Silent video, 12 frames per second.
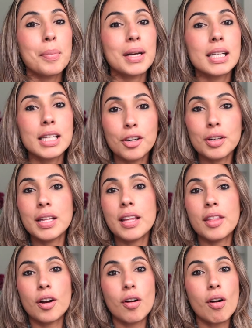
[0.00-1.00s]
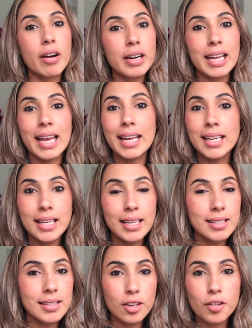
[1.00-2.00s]
but clearly there aren't
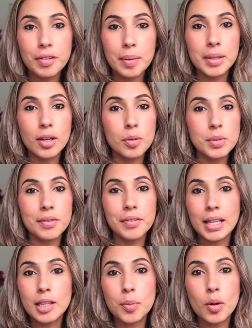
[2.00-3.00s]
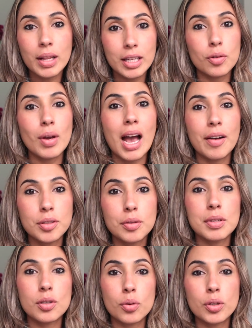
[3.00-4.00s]
any single family homes available and you have to
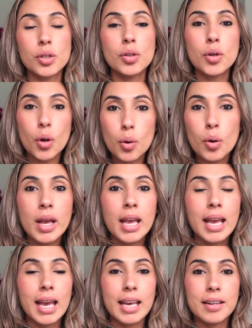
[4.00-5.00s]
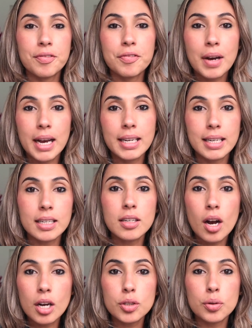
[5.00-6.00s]
resort to go and find a
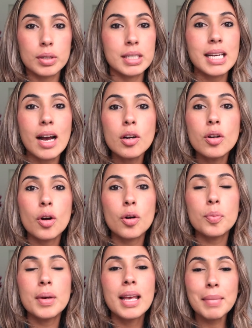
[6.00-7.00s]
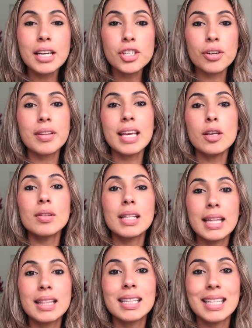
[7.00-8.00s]
condo or a townhome, make sure that you
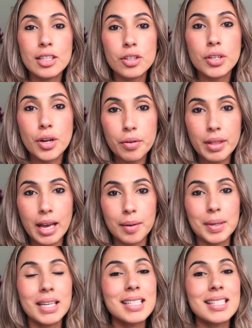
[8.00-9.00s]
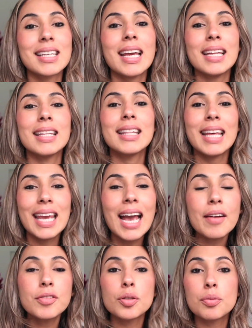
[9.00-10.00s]
let the lender know that because again, they
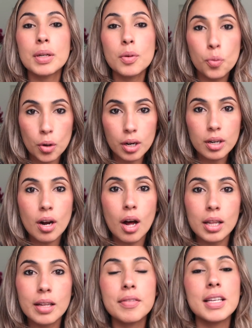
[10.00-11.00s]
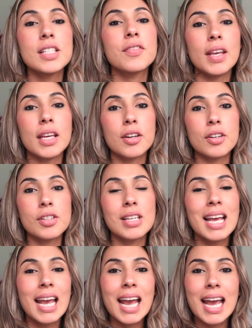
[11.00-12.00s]
have to rework all of these figures
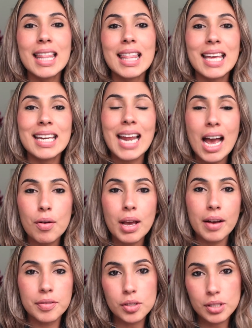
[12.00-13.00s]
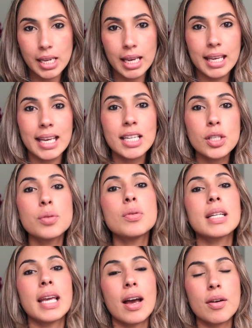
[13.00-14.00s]
and they now have to take into
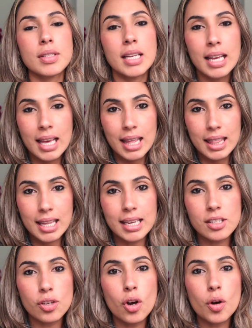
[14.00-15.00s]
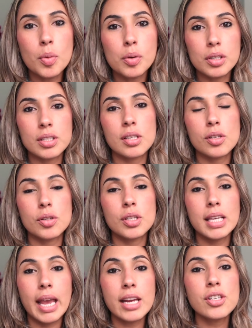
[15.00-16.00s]
account this homeowners
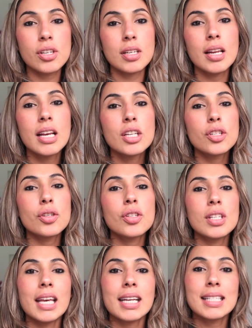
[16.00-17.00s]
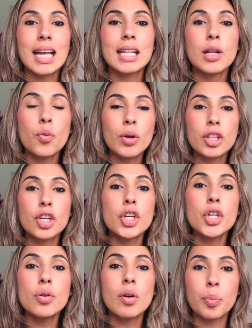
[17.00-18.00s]
association to see exactly what their
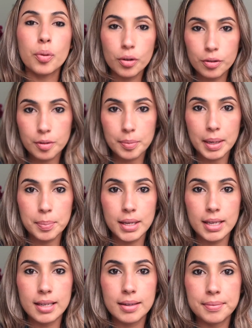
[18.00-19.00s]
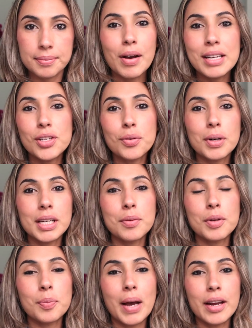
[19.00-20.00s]
new approval might be. Now, as you're working
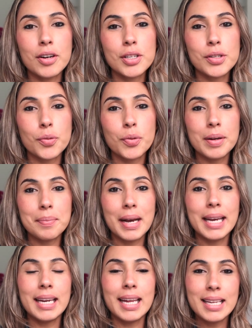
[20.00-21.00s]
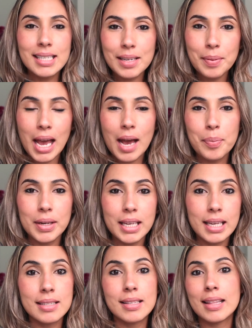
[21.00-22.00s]
with buyers, what might end up
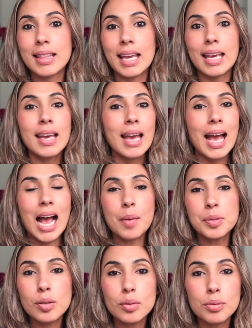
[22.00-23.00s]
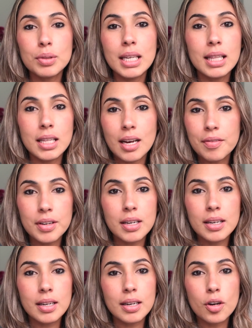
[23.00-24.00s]
happening is that they absolutely love
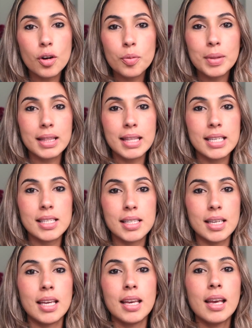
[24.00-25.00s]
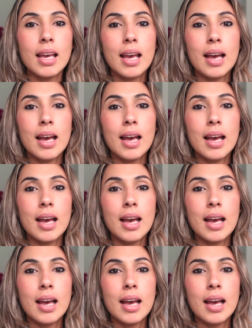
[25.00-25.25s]
a, a home that they see,